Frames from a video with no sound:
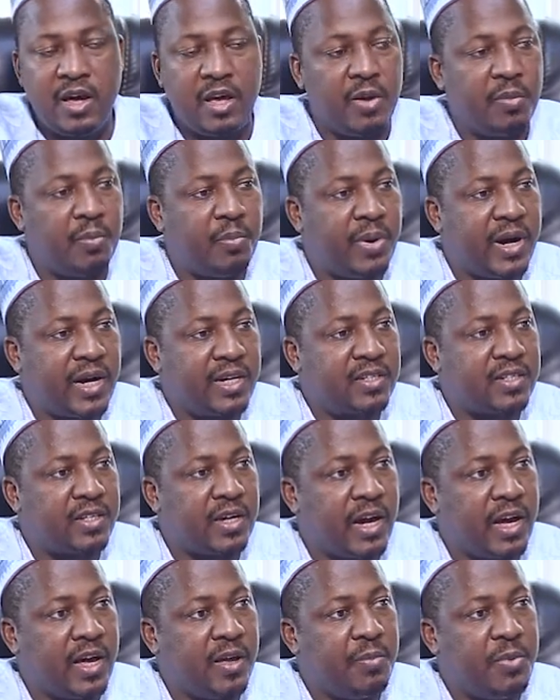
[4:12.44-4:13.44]
In fact,
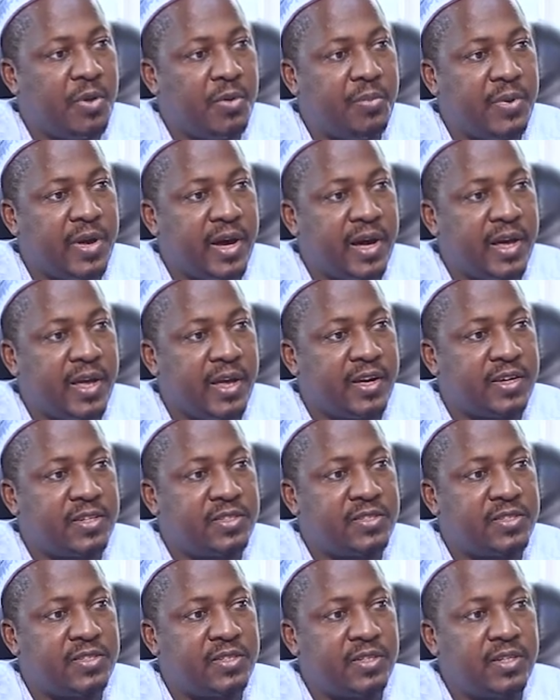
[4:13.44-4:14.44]

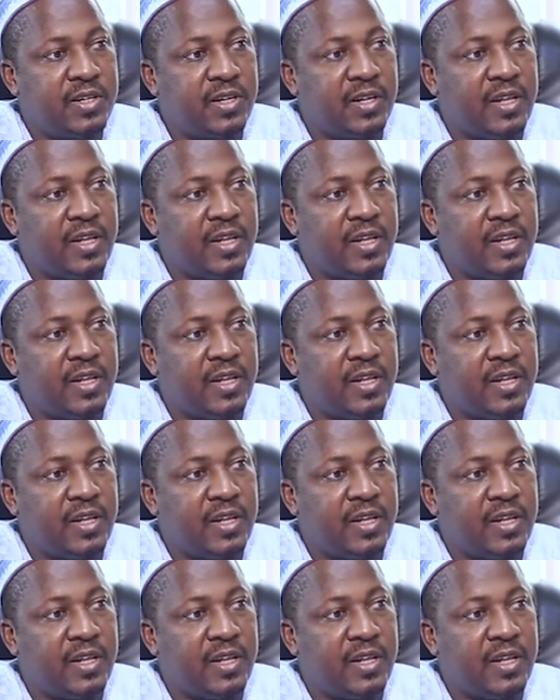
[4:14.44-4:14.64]
IPPIS